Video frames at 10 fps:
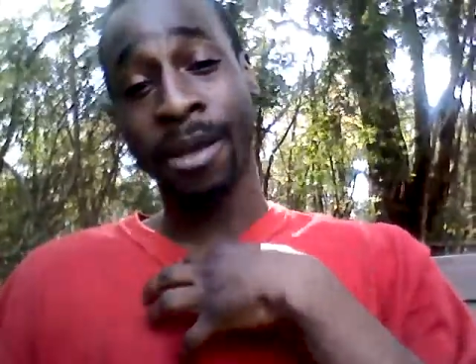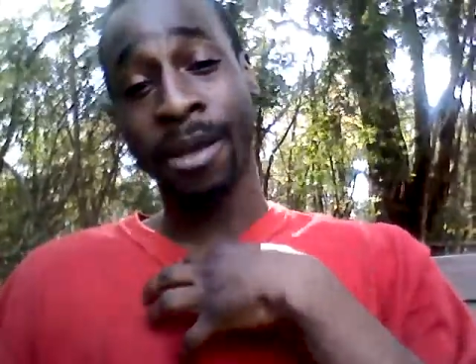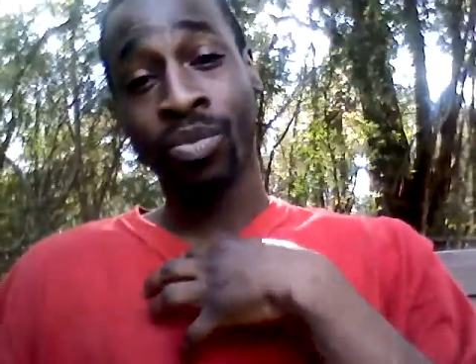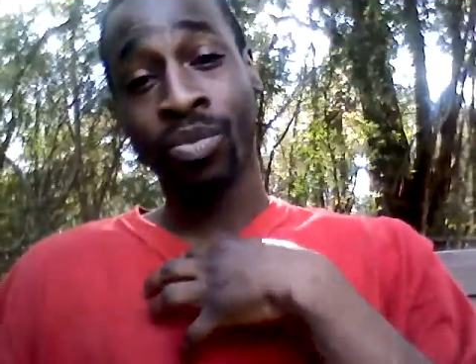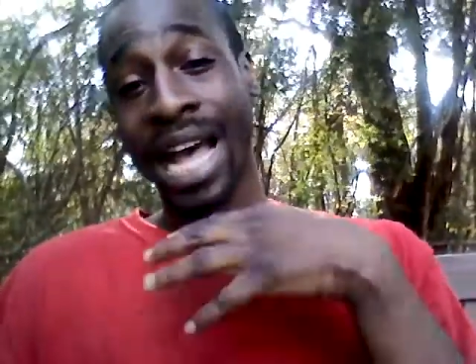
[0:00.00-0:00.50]

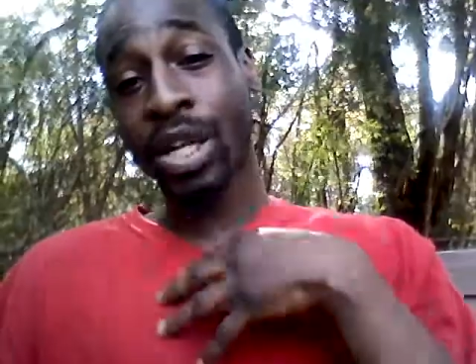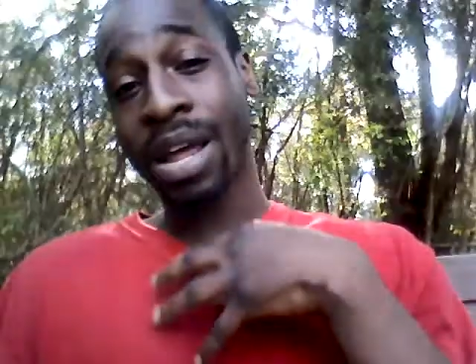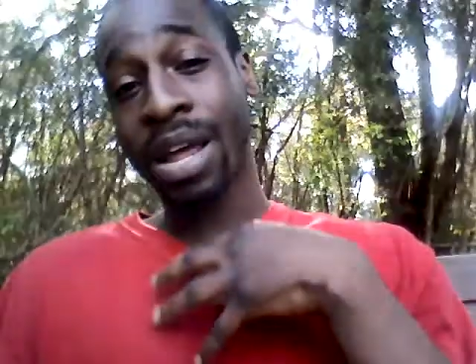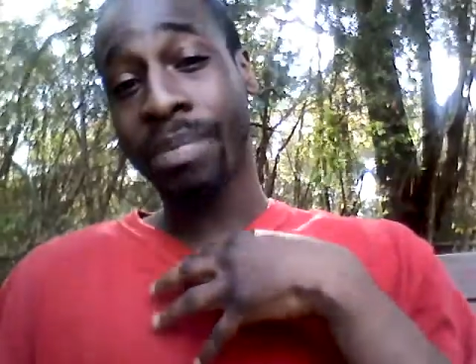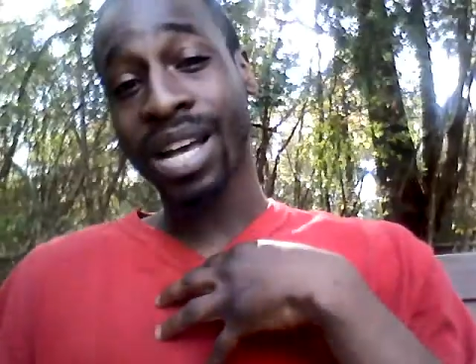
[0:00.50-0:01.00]
I do that
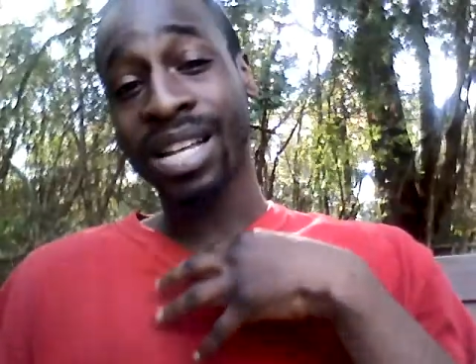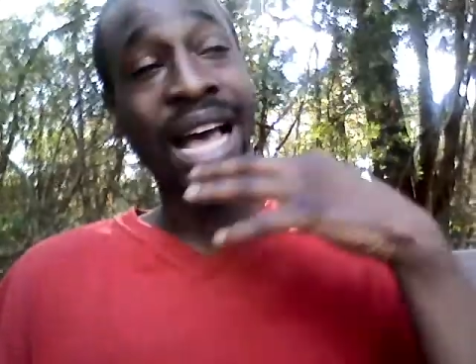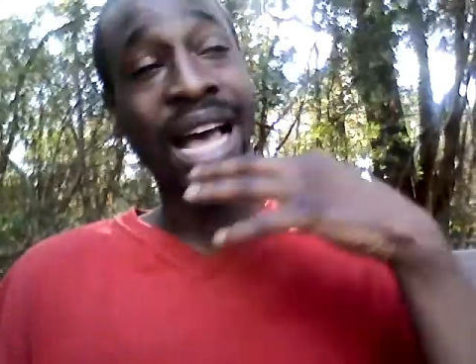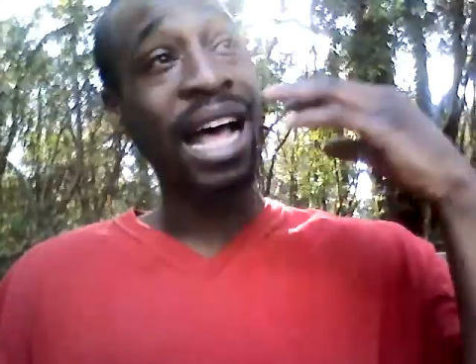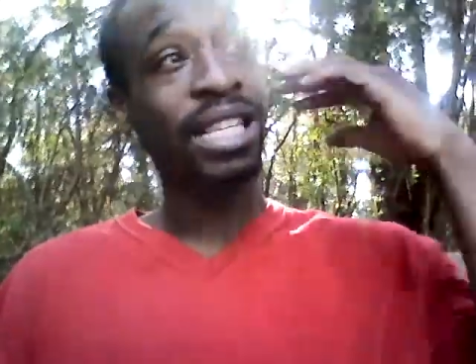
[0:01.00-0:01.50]
because
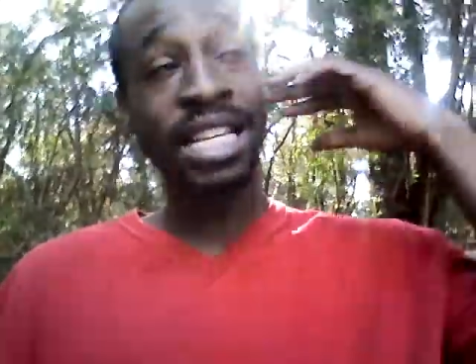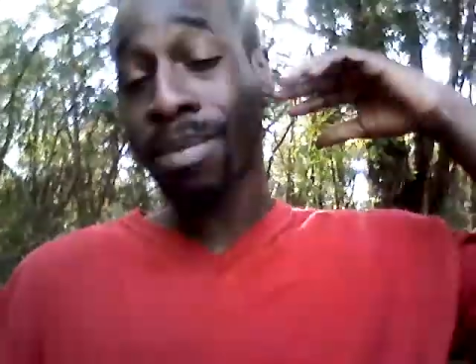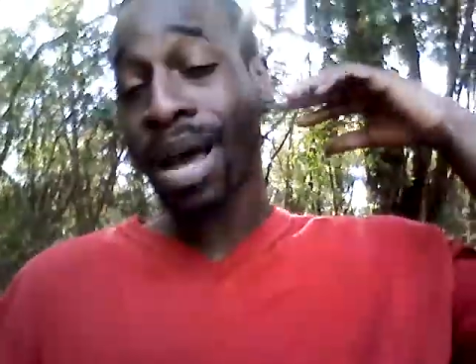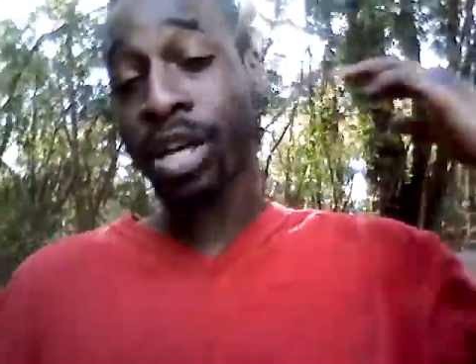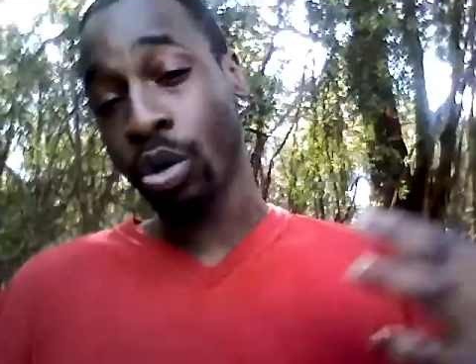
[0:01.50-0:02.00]
it's my
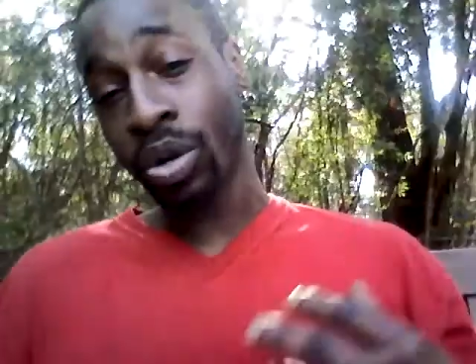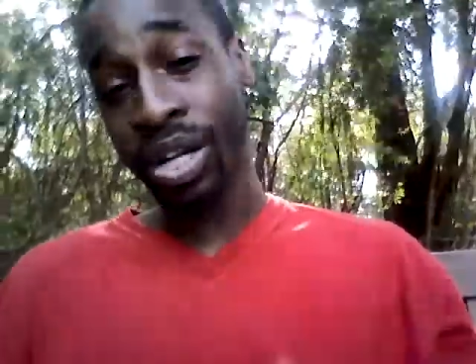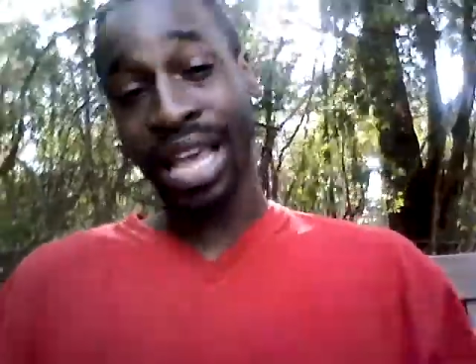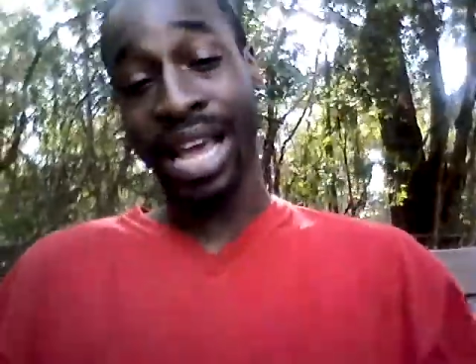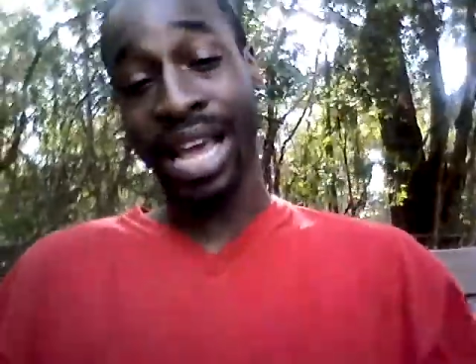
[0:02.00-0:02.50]
duty to
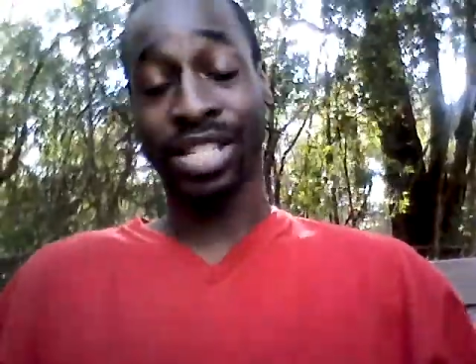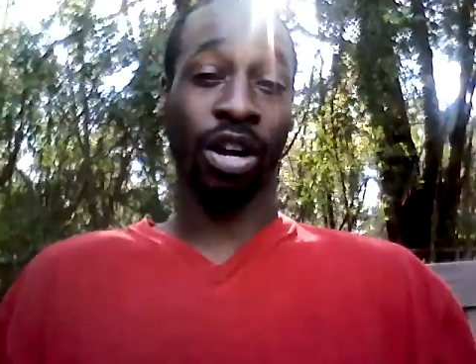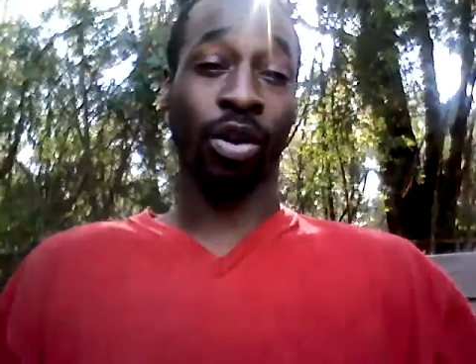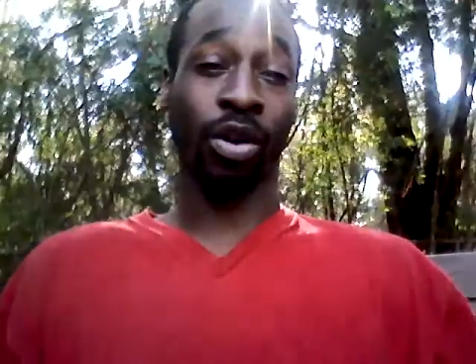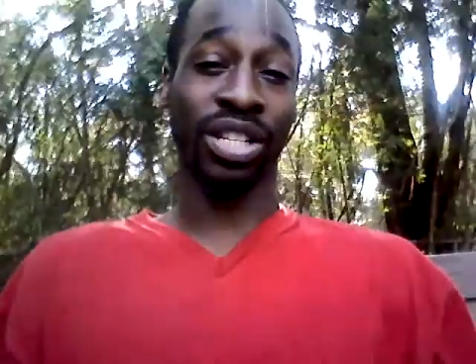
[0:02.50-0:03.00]
answer certain
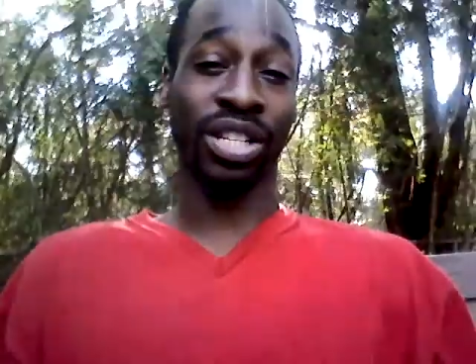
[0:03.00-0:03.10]
questions.